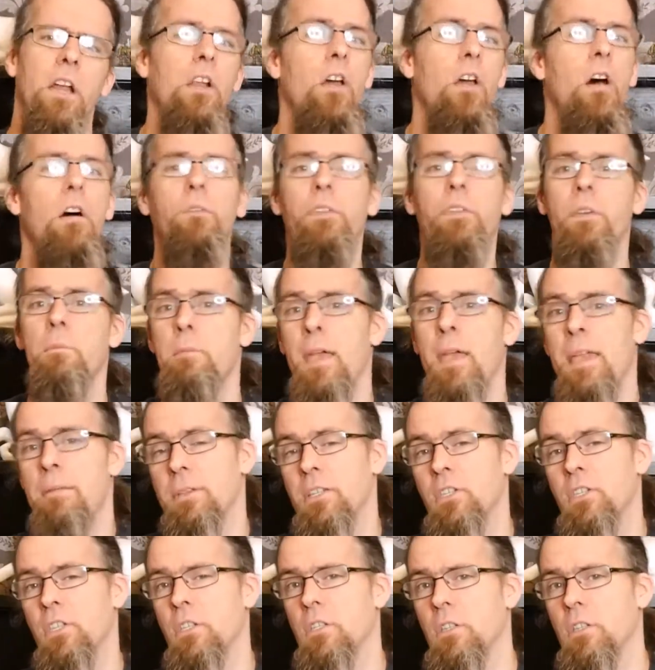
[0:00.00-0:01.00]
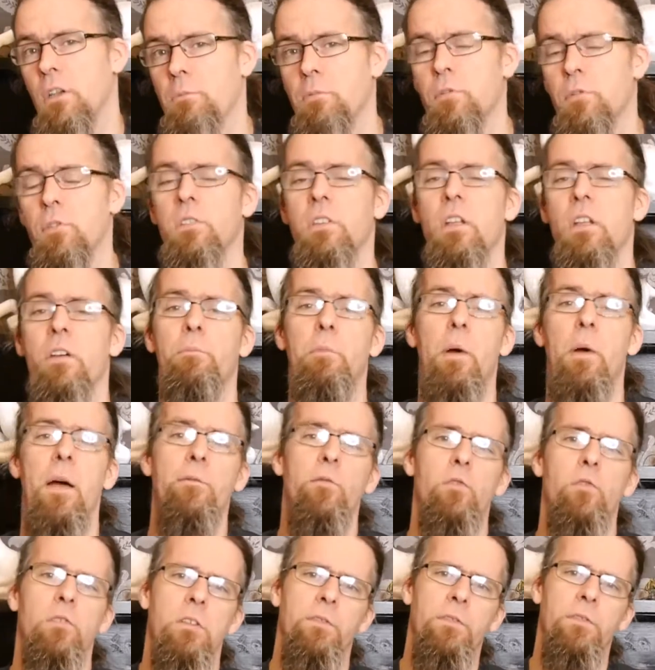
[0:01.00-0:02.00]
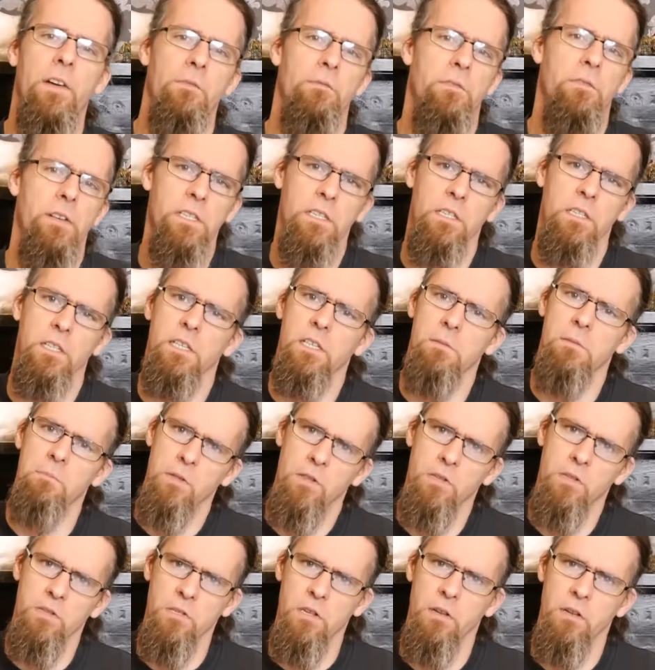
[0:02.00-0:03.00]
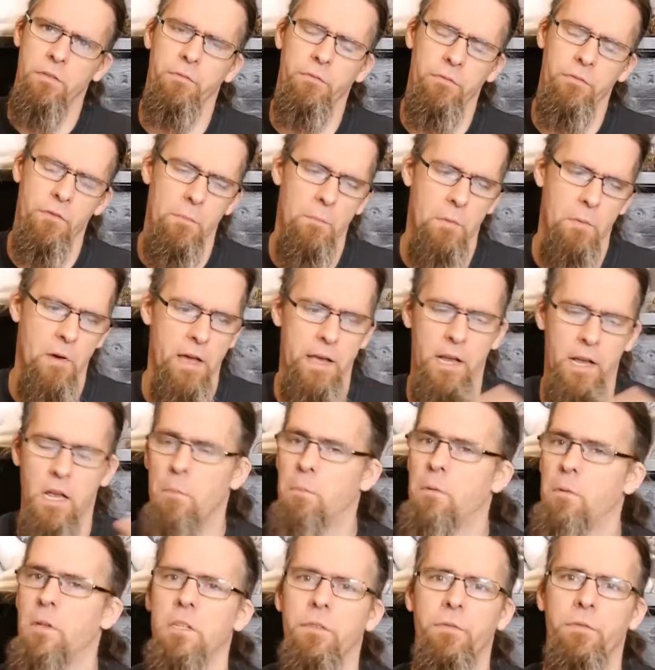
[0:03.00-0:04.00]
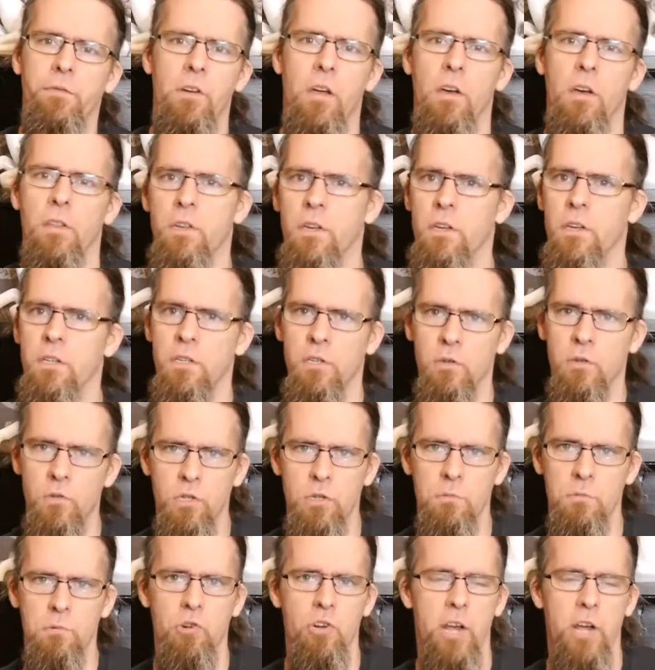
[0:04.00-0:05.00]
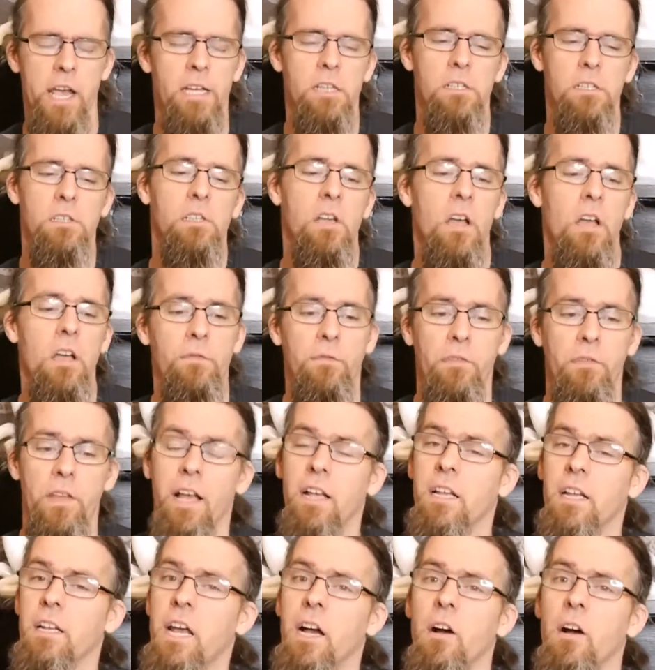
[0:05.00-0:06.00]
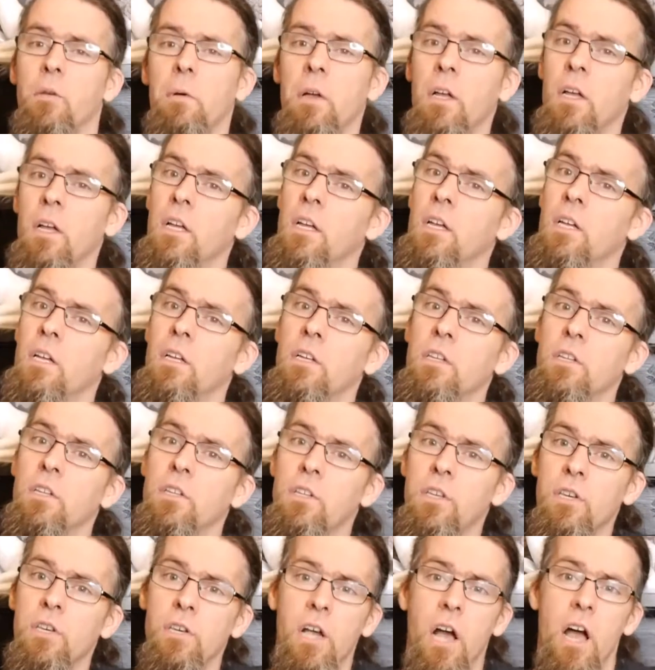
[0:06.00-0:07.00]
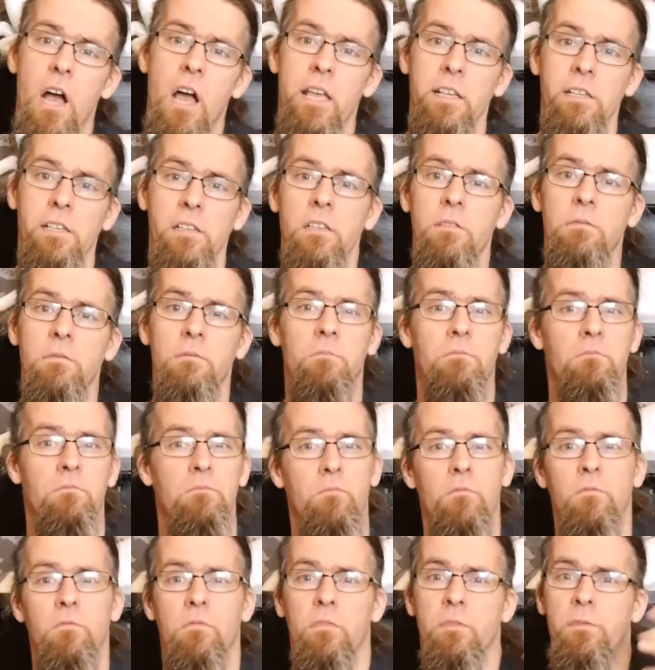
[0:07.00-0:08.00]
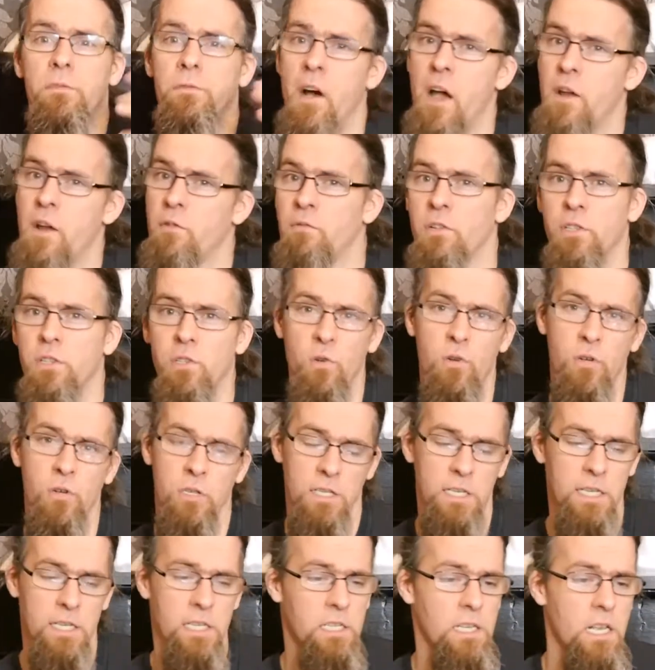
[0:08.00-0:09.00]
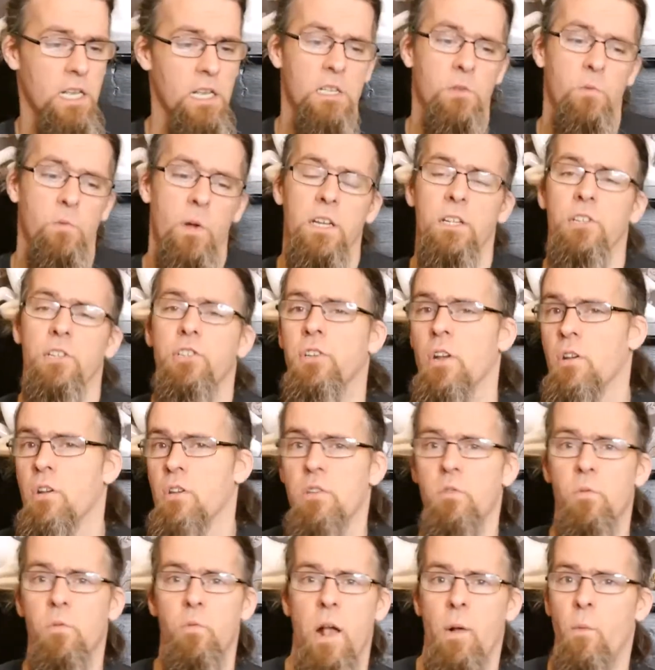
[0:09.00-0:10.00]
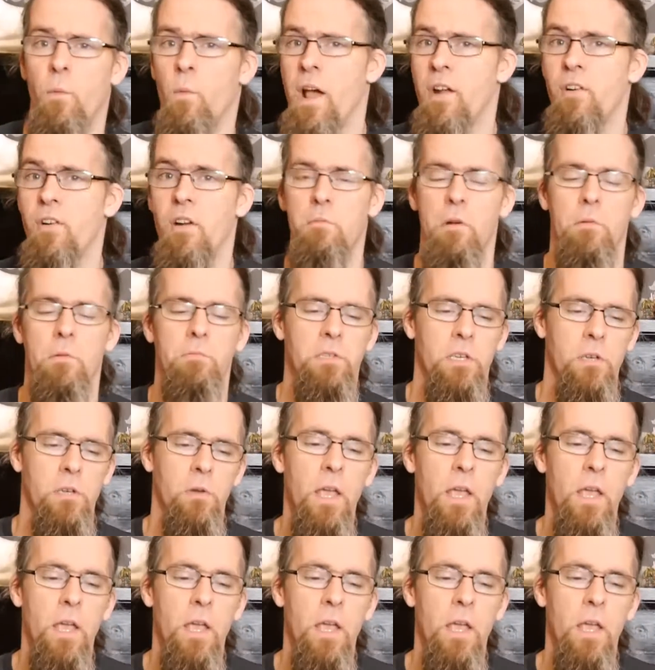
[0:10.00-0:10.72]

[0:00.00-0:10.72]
A lot of it may be GW stuff, but I've also found recently some other stuff by a couple of different other YouTube creators. So hopefully I can help you guys find resources as well as show you where I'm up to.